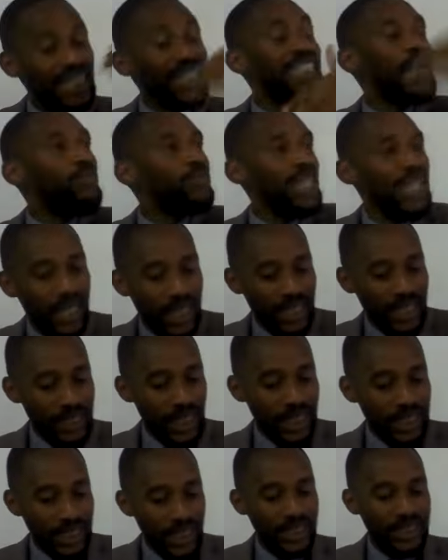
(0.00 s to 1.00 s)
the same thing as,
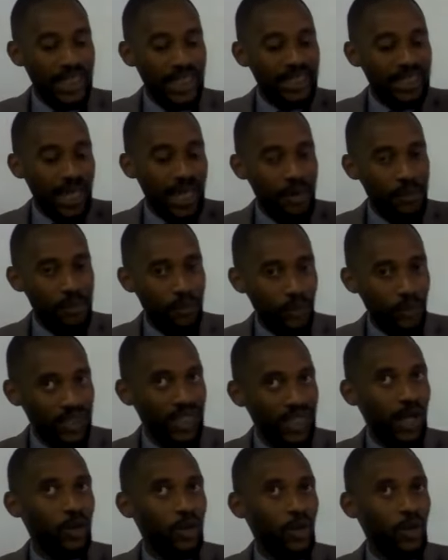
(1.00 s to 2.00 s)
as, as, as I'm
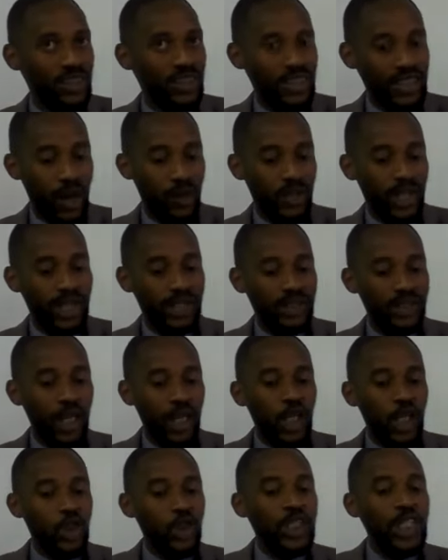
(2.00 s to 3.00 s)
putting across now that
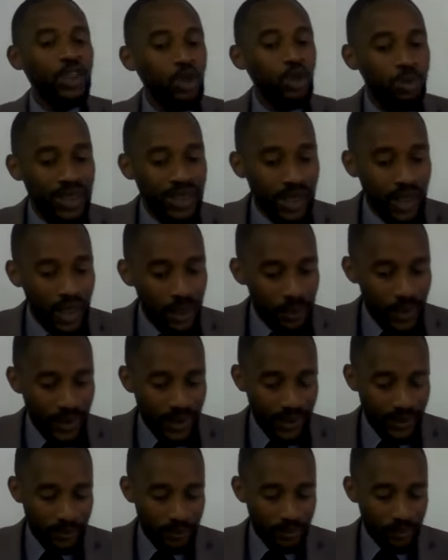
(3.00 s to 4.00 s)
you need to be deliberate.
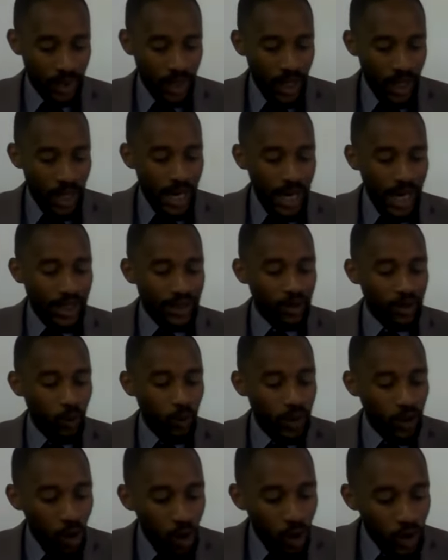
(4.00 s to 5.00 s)
And
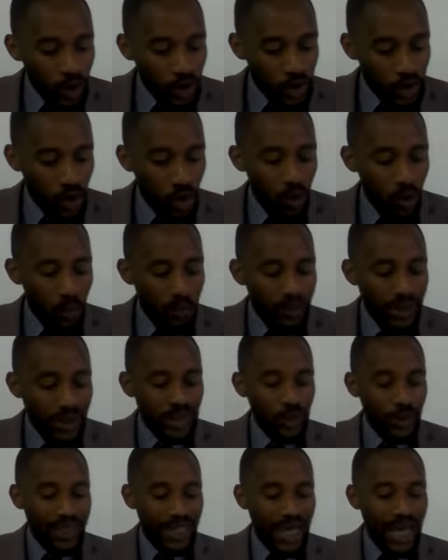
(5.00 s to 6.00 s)
with all your soul
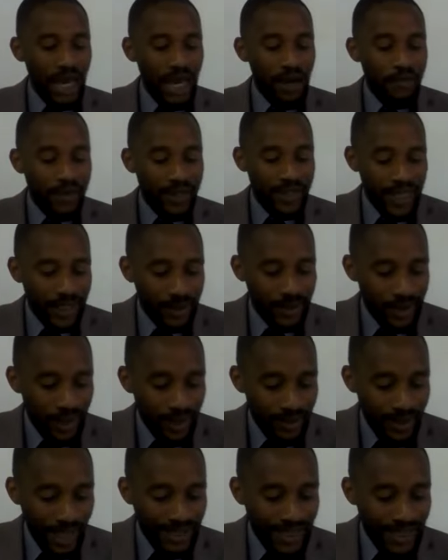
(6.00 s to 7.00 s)
means with everything
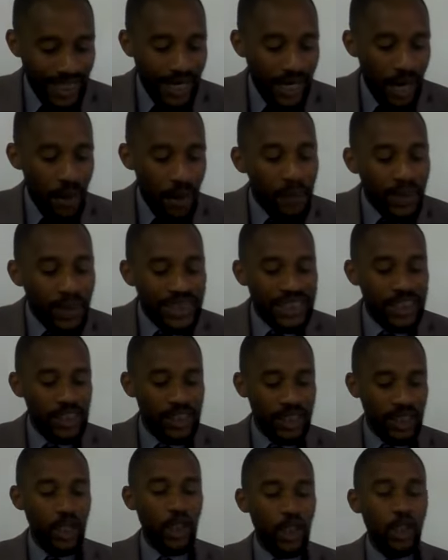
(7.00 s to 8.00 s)
that
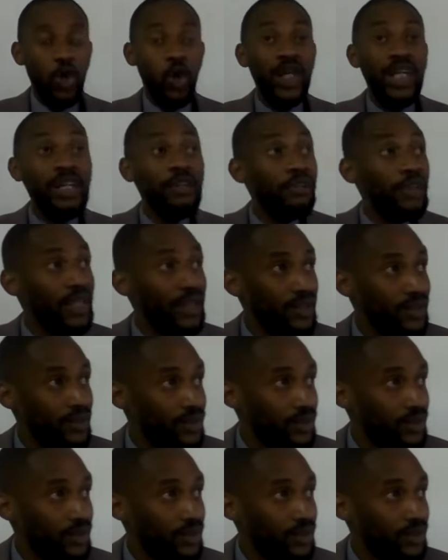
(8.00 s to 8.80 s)
encompasses your living.